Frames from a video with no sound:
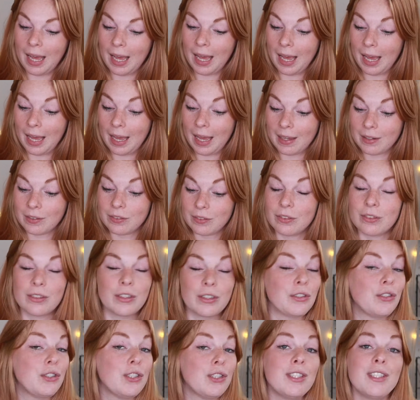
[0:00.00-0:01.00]
And
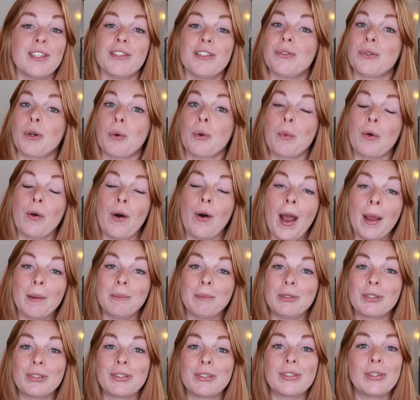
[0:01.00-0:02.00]
just as normal,
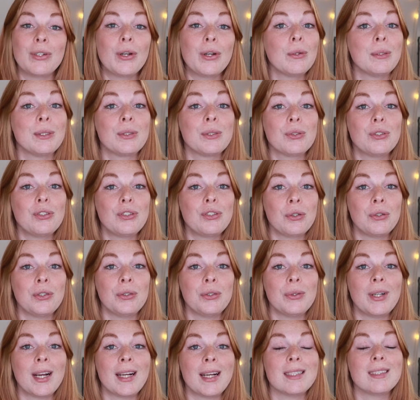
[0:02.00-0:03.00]
I'm just going to show
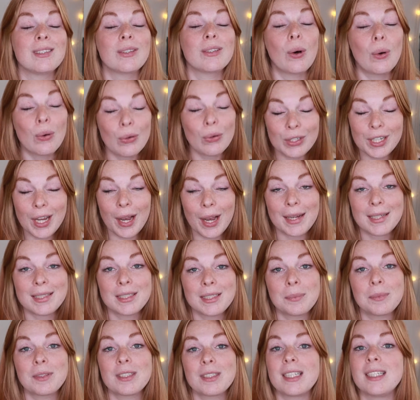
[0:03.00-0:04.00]
you guys all the
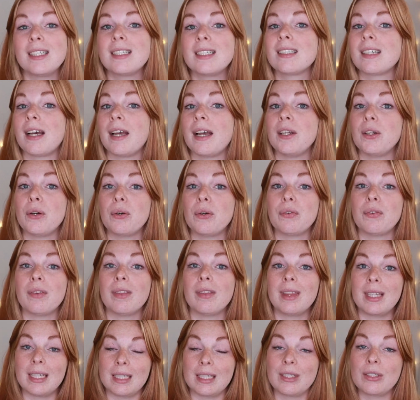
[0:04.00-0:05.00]
items inside
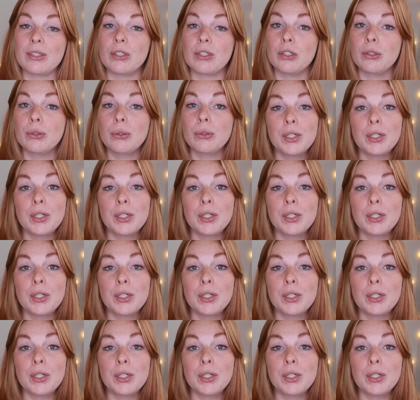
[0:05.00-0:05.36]
of this